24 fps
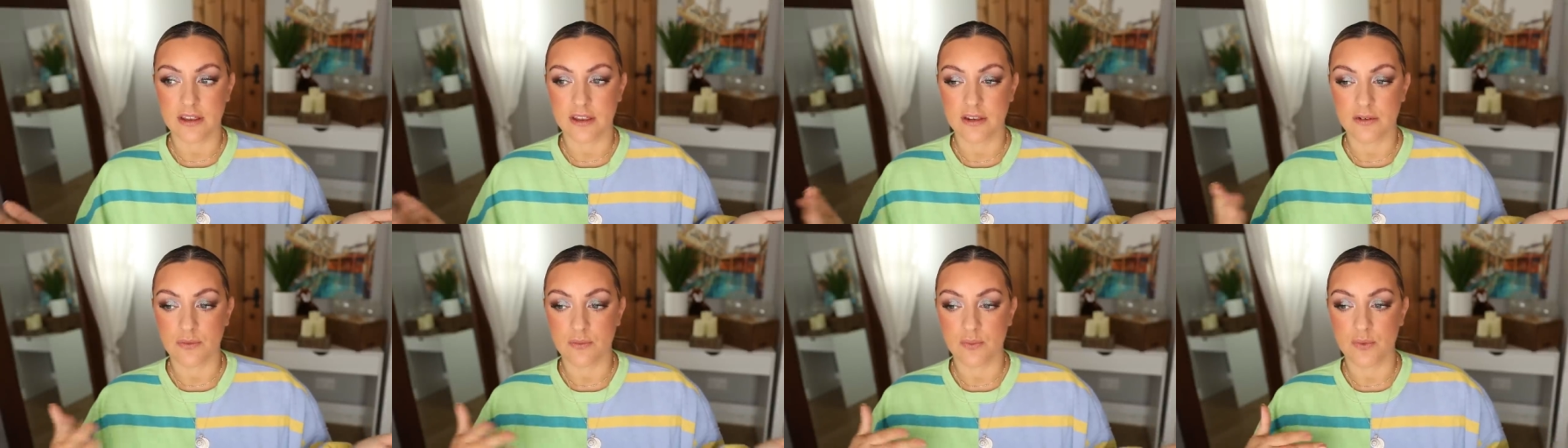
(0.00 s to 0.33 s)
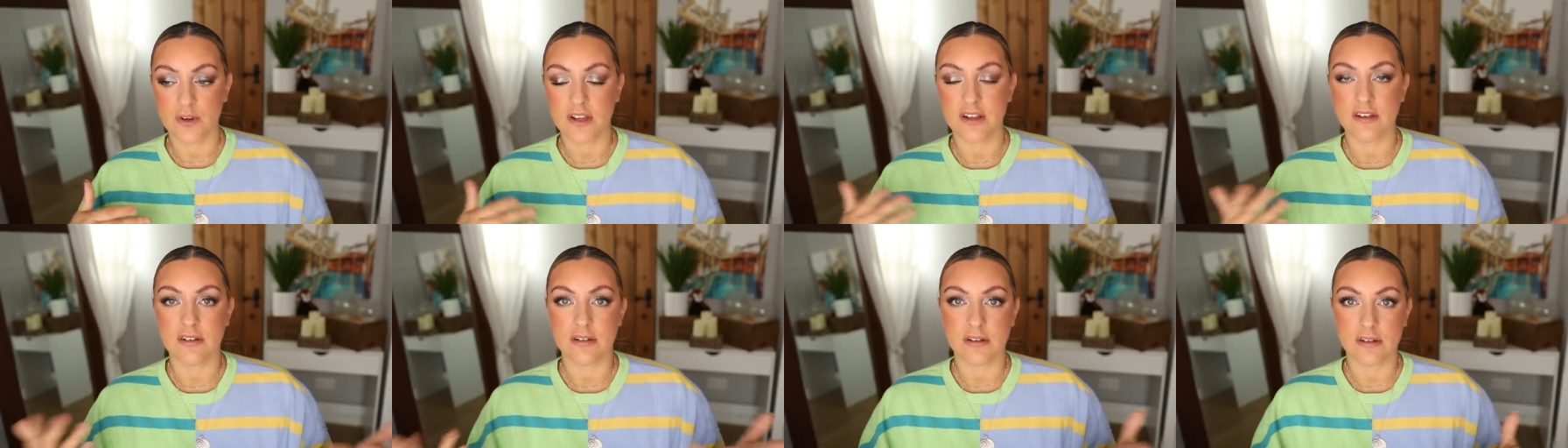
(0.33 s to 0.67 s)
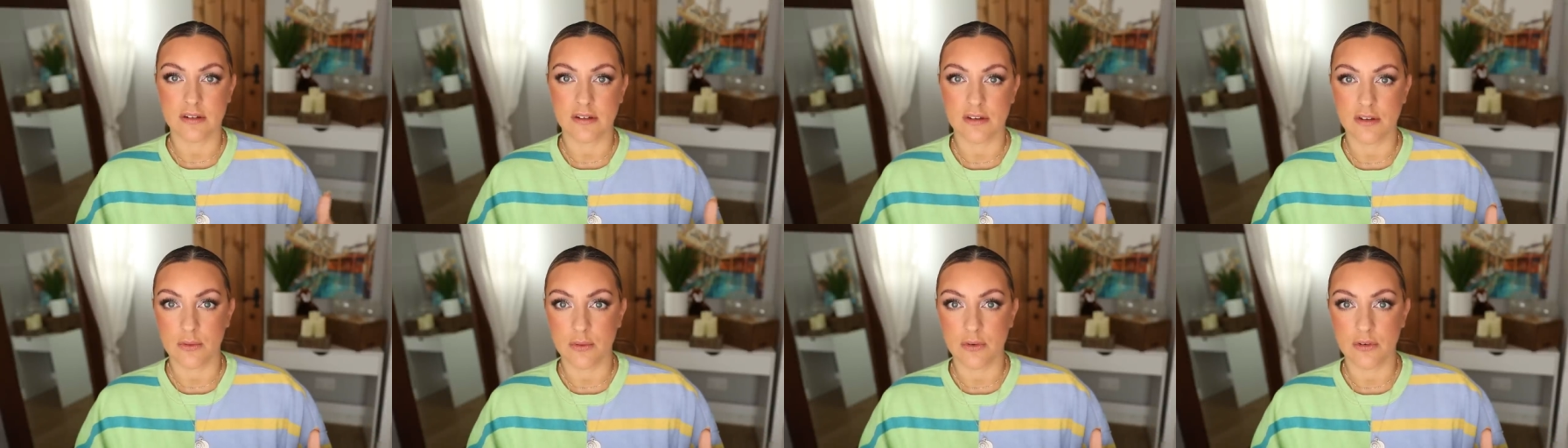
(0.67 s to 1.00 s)
the
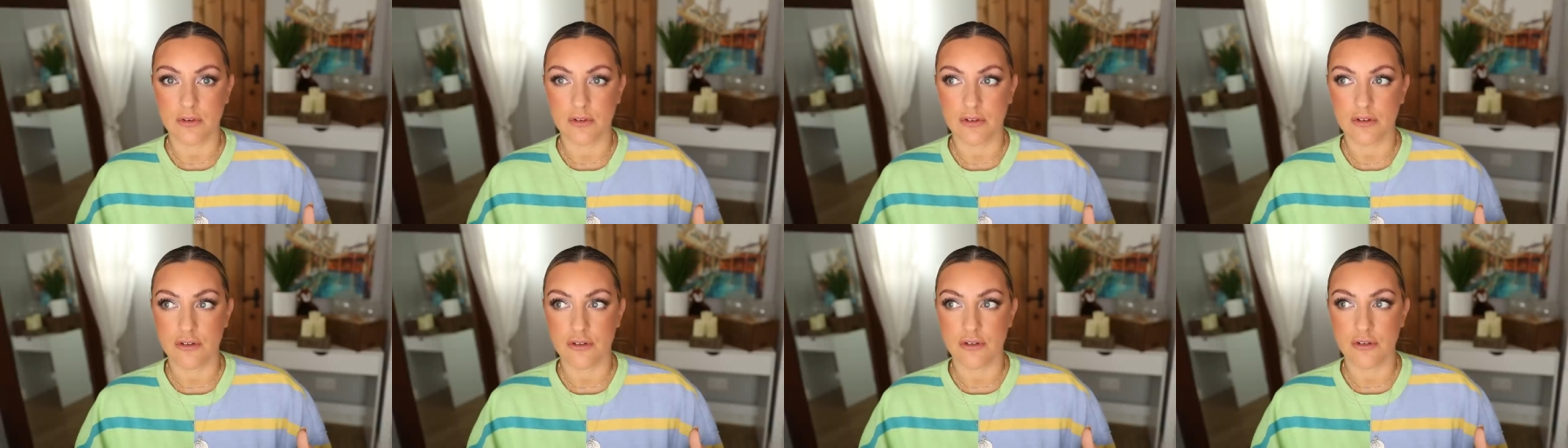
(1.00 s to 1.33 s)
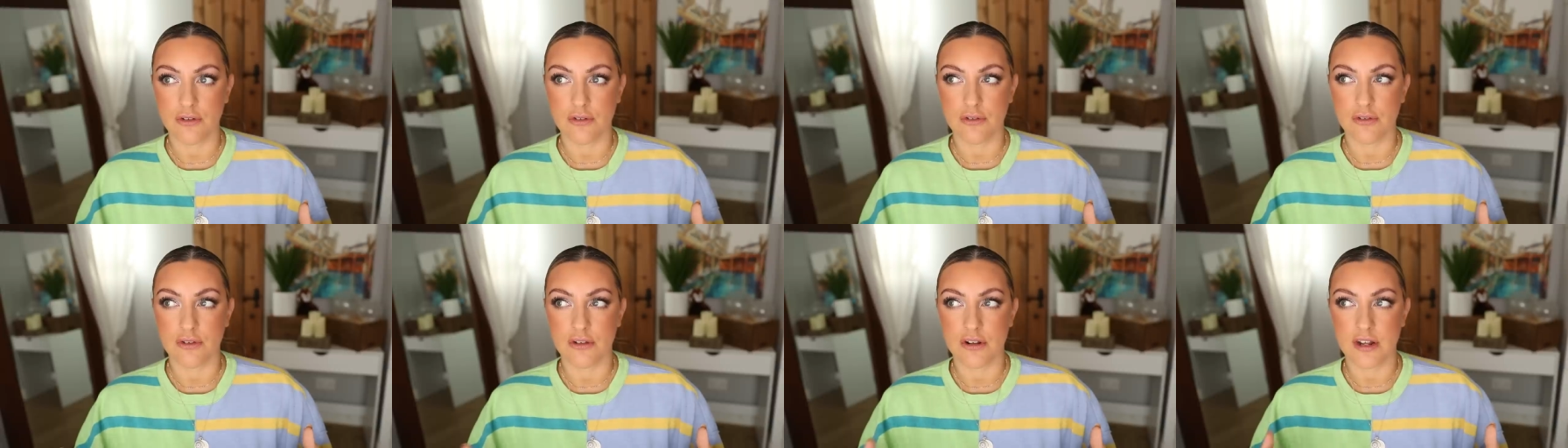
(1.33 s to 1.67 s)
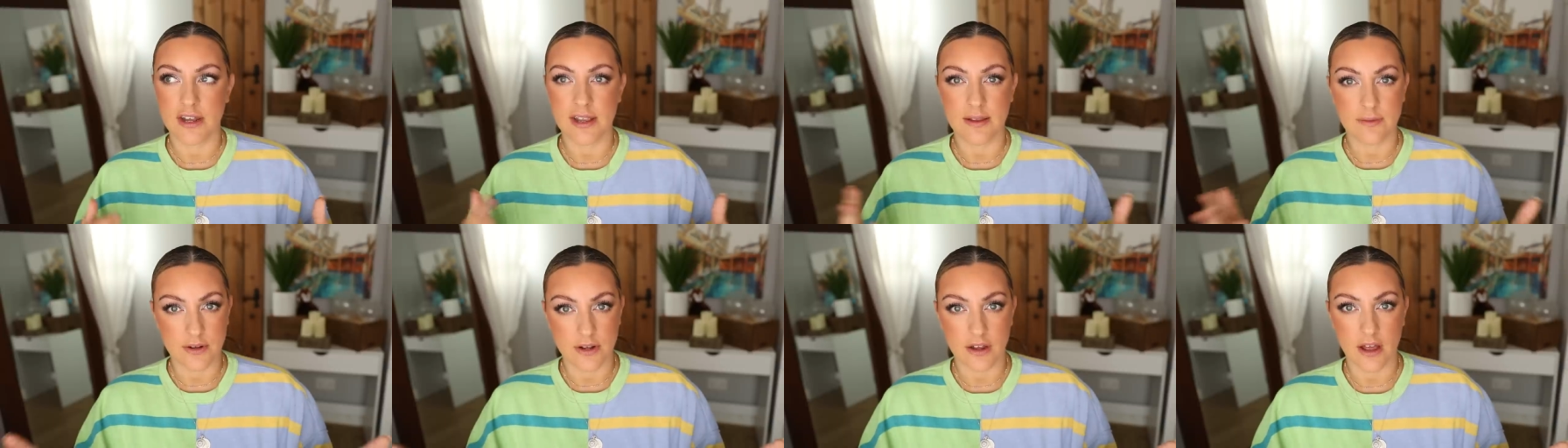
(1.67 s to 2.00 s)
reason you use
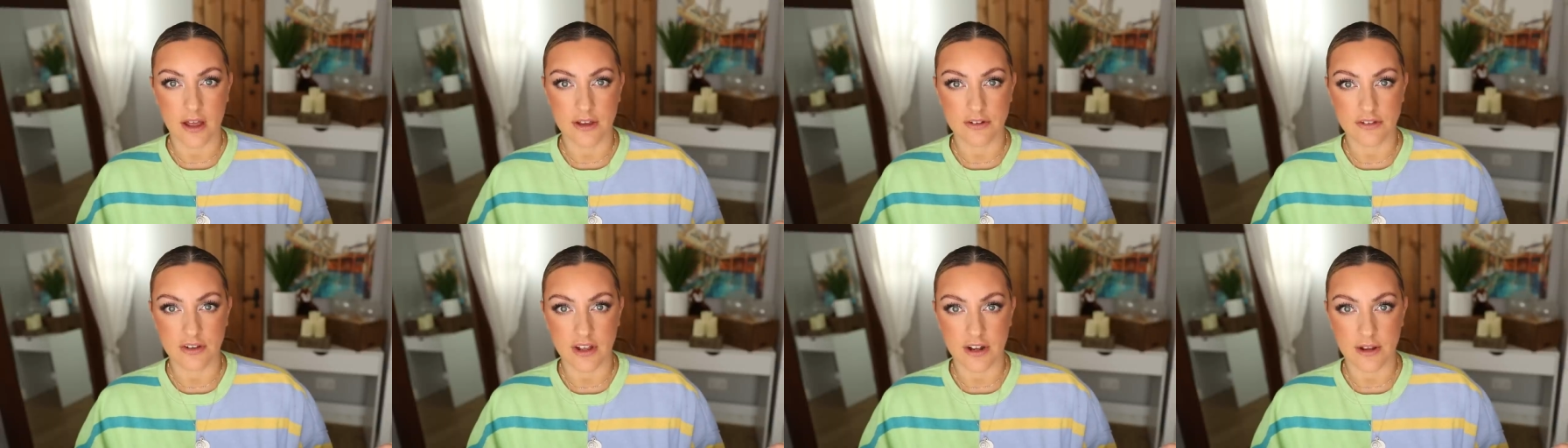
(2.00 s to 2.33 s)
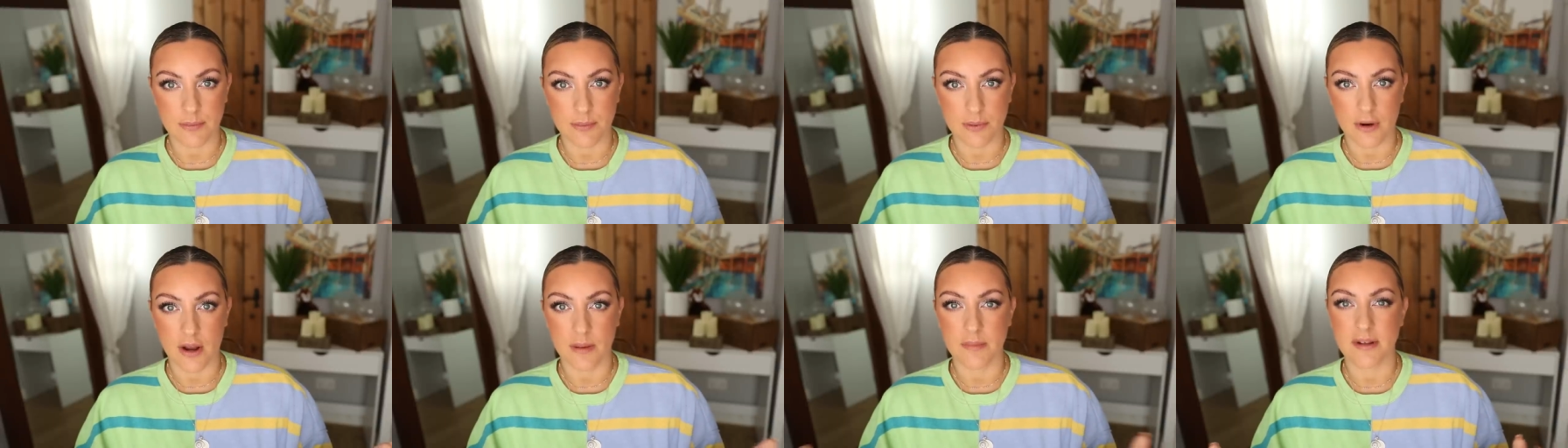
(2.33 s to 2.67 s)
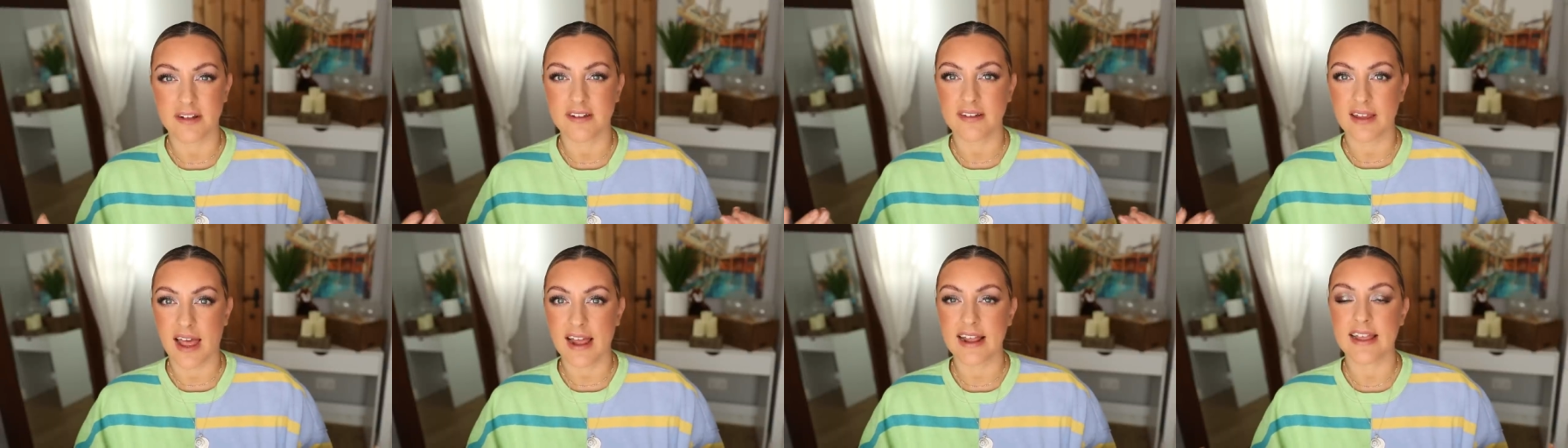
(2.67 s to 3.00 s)
leave an eyeshadow primer
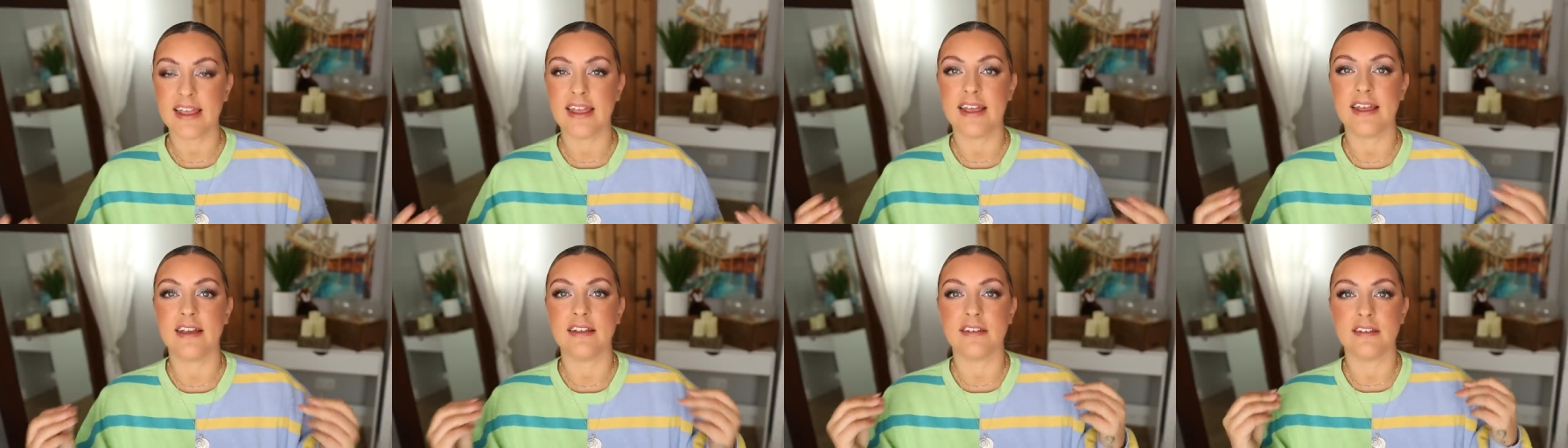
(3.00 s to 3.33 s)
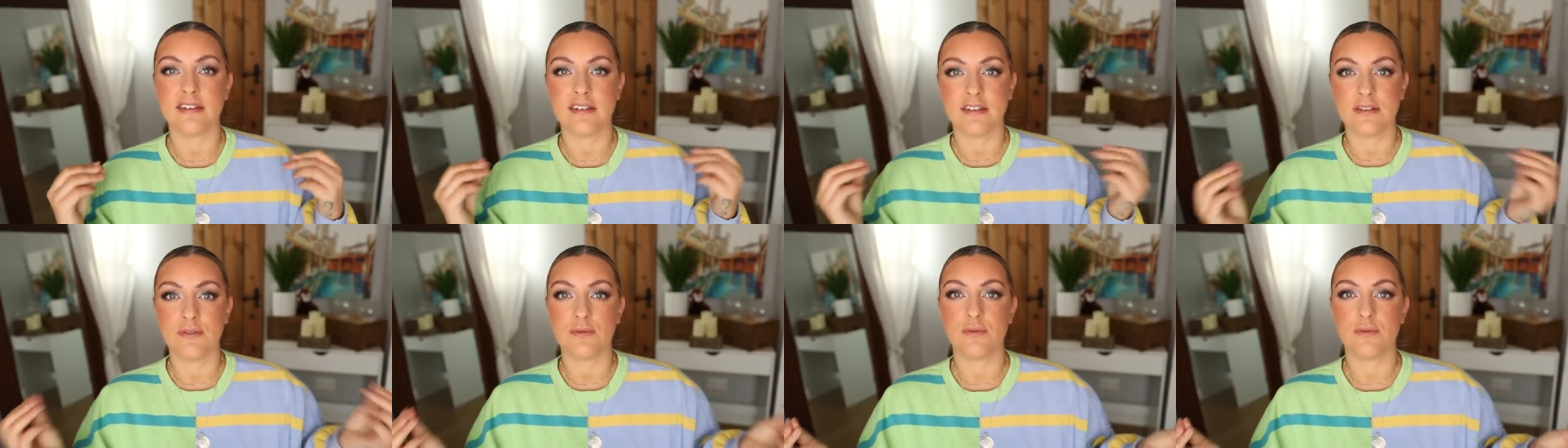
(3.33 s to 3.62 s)
tacky is